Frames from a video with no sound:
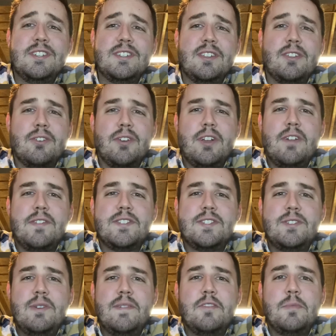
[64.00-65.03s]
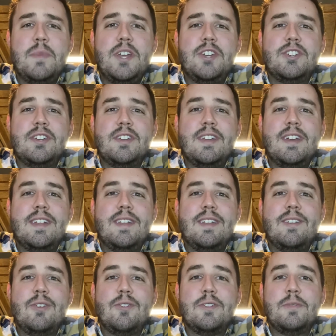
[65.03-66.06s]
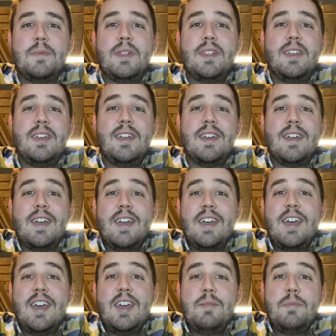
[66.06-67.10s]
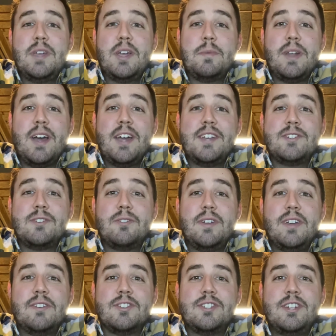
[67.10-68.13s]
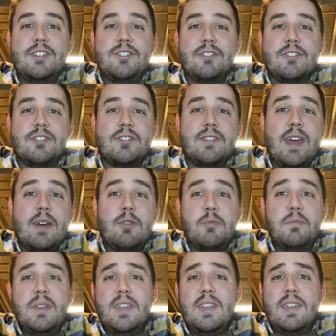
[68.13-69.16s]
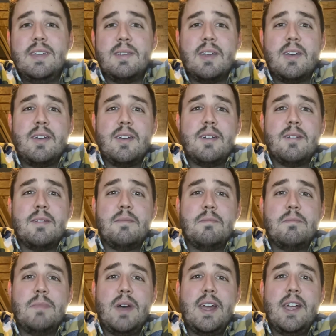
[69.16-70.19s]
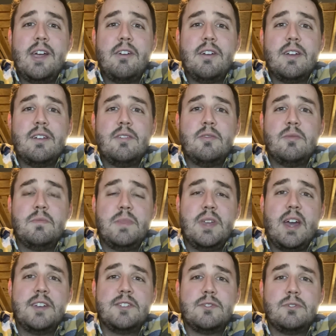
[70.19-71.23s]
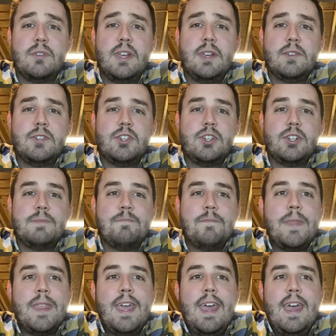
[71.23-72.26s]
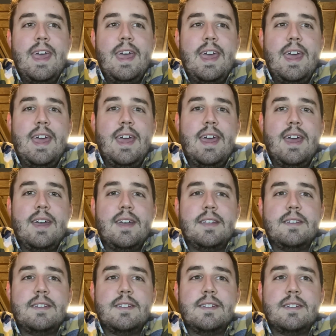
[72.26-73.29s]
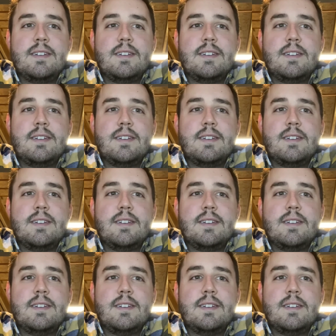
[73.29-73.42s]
and learning all this new information and ultimately becoming a high school English teacher. So that will be my area, be high school English. And